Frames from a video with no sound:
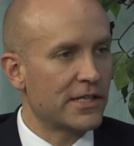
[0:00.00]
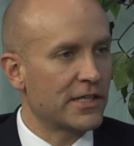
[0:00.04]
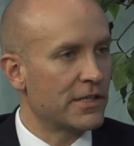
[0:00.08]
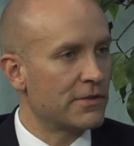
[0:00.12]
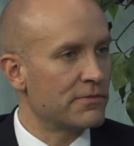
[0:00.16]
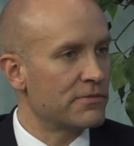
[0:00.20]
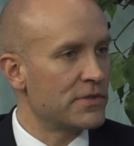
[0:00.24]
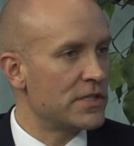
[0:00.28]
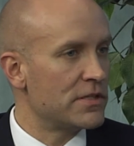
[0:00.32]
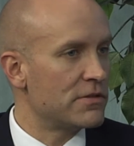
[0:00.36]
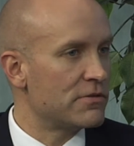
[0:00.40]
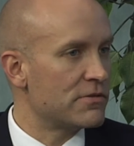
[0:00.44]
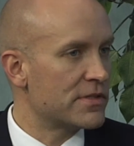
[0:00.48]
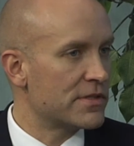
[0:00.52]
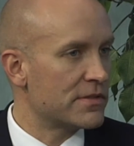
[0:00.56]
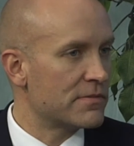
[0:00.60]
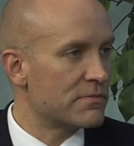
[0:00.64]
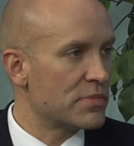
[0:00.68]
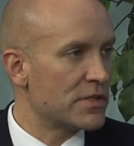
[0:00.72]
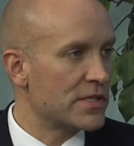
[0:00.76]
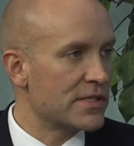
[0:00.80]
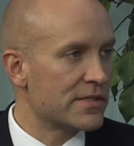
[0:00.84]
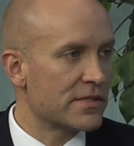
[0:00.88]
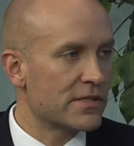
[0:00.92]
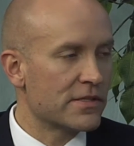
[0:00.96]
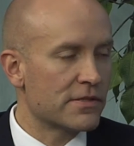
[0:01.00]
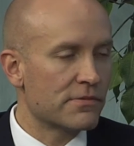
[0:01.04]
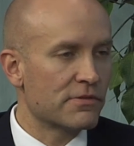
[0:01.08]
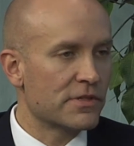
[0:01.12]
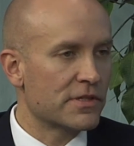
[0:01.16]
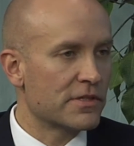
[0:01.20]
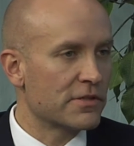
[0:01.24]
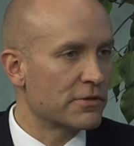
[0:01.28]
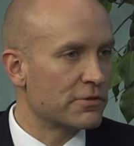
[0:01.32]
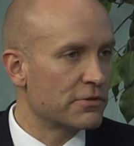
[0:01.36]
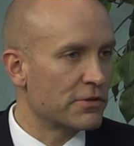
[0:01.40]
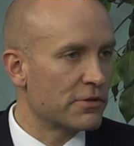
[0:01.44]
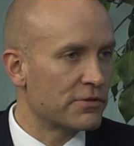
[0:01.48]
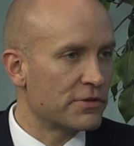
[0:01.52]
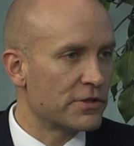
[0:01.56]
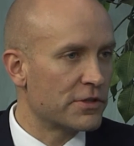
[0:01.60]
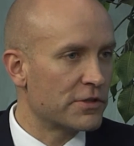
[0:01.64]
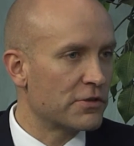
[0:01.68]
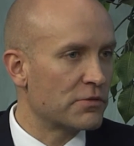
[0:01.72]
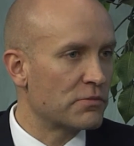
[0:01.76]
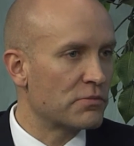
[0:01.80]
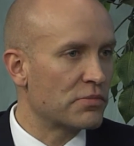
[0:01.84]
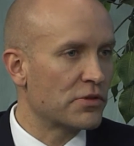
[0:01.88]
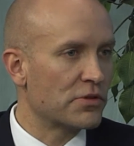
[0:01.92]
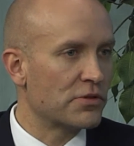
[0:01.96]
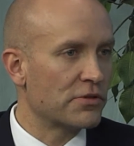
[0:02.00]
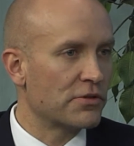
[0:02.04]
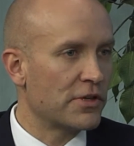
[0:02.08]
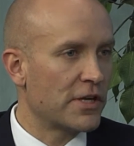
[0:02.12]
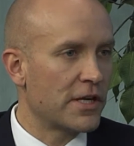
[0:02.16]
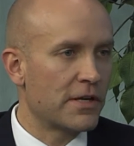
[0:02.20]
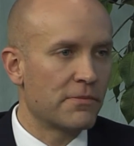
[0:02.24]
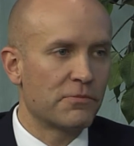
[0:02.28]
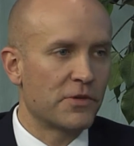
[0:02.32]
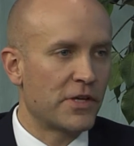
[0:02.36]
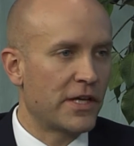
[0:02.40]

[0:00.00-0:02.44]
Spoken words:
can we do some pieces with a Grow Your Own program?